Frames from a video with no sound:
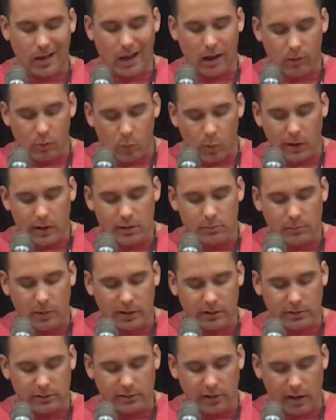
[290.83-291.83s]
outweighed
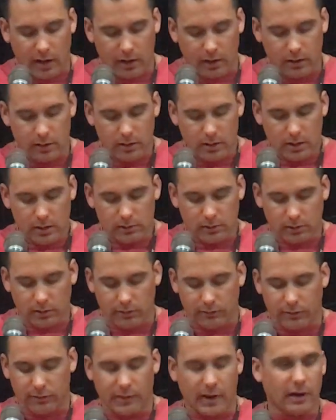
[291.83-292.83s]
my desire to
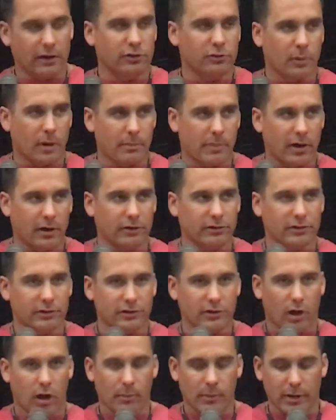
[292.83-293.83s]
live the values my parents had
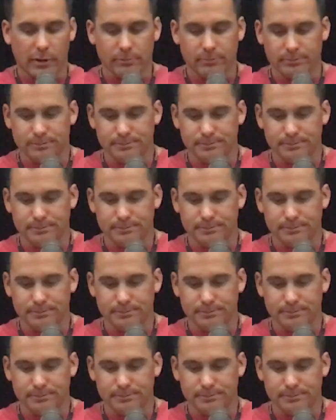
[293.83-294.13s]
taught me.